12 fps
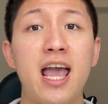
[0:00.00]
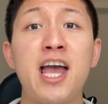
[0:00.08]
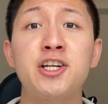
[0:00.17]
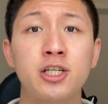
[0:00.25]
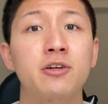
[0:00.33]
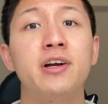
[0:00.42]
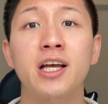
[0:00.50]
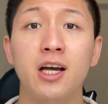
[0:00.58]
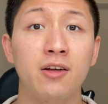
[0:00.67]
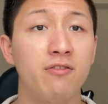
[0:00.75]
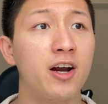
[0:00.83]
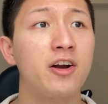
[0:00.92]
entering
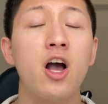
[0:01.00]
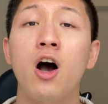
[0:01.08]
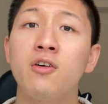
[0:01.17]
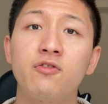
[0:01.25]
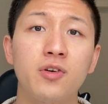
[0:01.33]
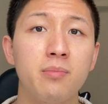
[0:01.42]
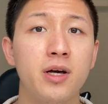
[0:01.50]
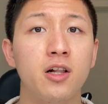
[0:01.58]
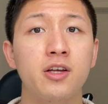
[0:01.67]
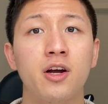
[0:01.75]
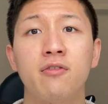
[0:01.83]
a very unfamiliar,